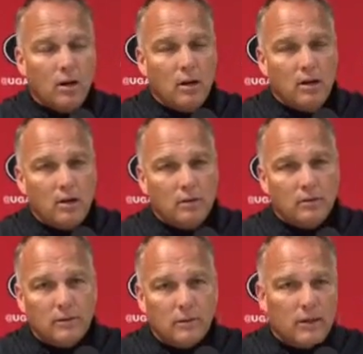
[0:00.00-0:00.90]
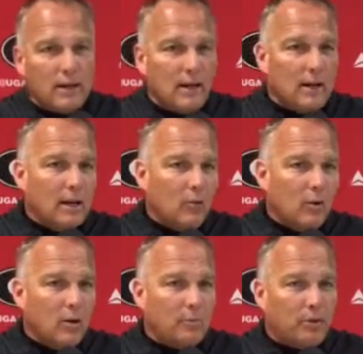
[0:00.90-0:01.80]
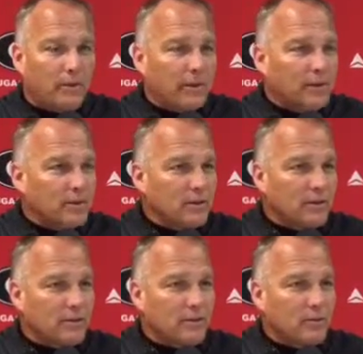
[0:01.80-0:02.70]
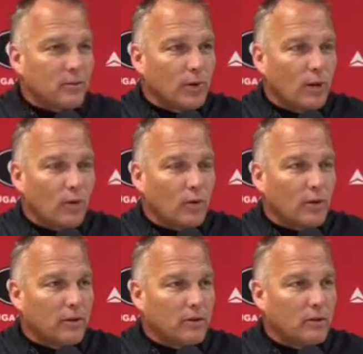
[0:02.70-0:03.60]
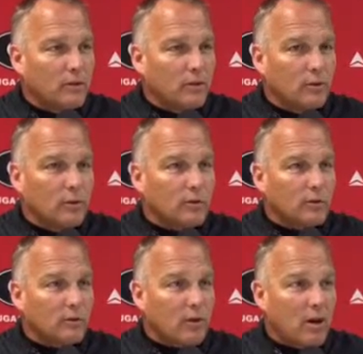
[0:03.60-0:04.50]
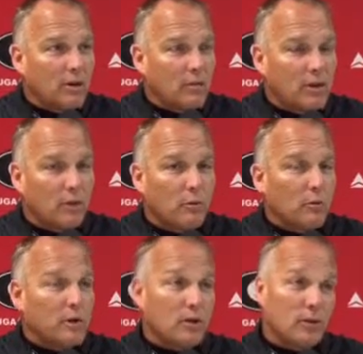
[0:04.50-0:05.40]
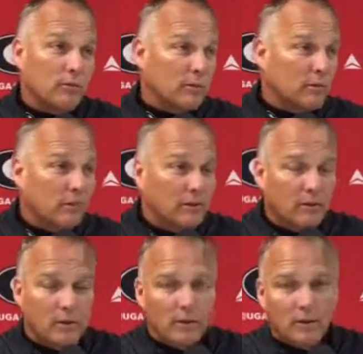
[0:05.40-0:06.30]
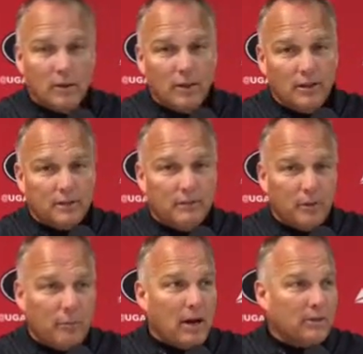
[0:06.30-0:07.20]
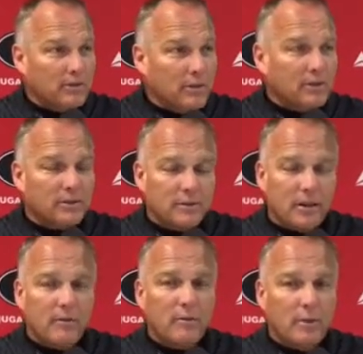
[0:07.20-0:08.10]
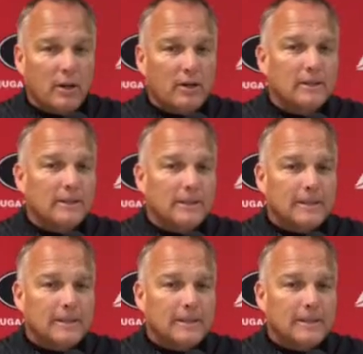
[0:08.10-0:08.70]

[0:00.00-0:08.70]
Well, we're all perfectionists. We all want to do it just right. We know when we don't, it bothers us, everybody.